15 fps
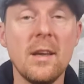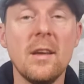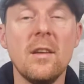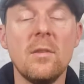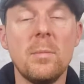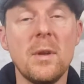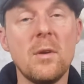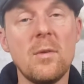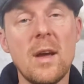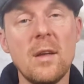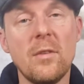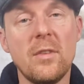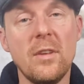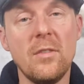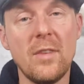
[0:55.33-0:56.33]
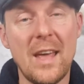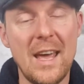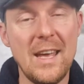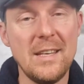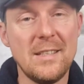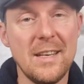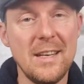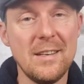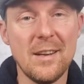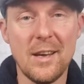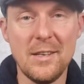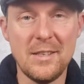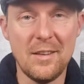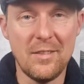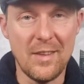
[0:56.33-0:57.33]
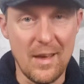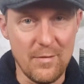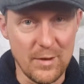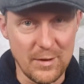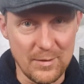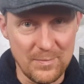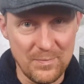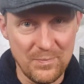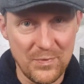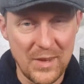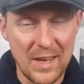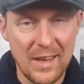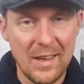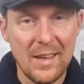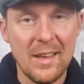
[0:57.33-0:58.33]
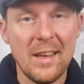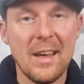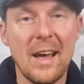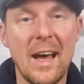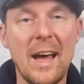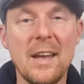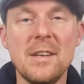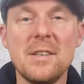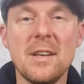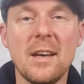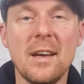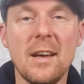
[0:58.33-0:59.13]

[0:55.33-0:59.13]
It's been around since 1897, and